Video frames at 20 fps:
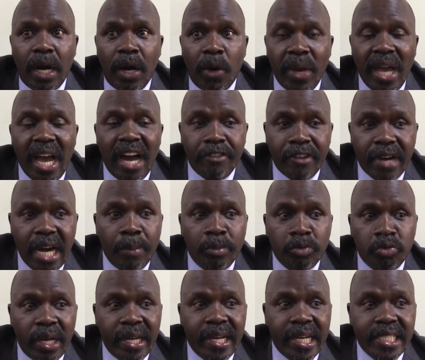we have come
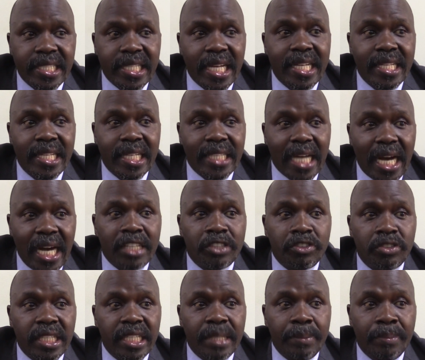to understand that actually